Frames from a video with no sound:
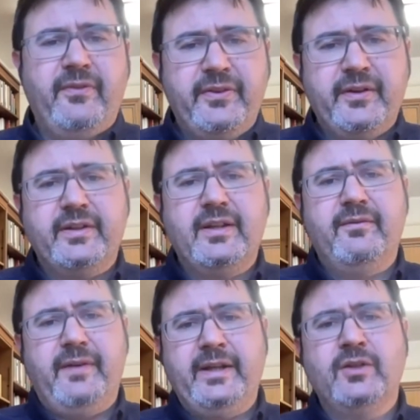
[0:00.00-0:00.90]
third
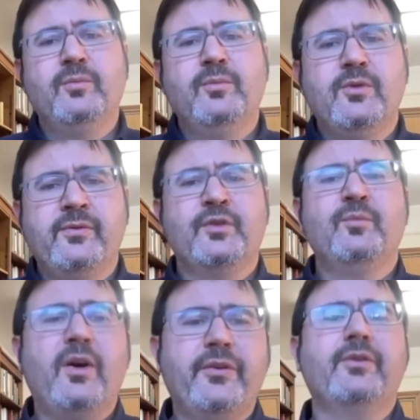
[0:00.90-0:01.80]
and final move to
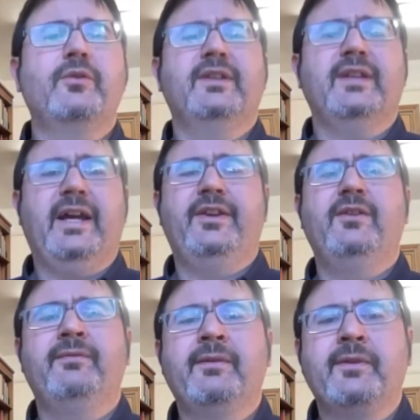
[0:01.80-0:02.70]
Moscow in
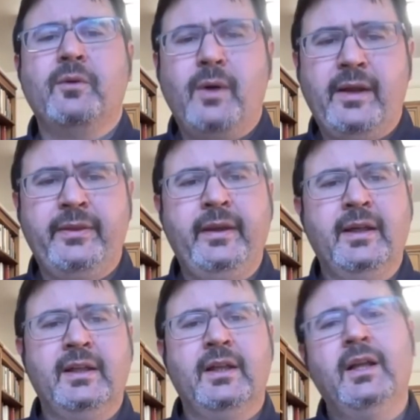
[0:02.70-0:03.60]
1951,
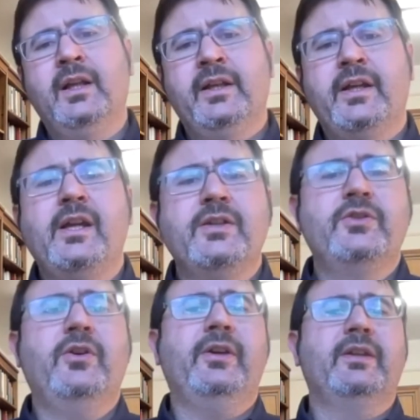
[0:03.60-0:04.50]
he
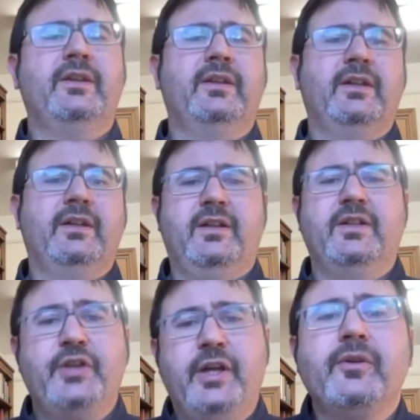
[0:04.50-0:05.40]
enjoyed a
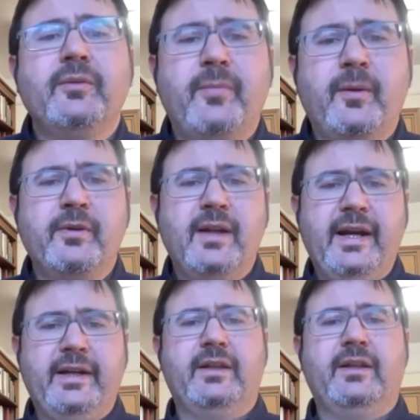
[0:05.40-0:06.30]
genuine
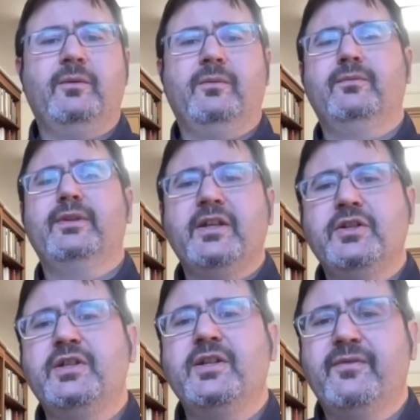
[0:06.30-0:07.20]
popularity with the
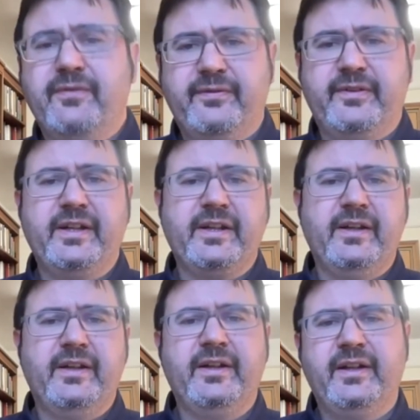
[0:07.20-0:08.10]
chief
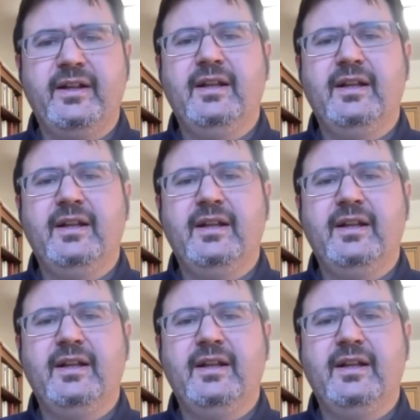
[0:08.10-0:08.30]
reader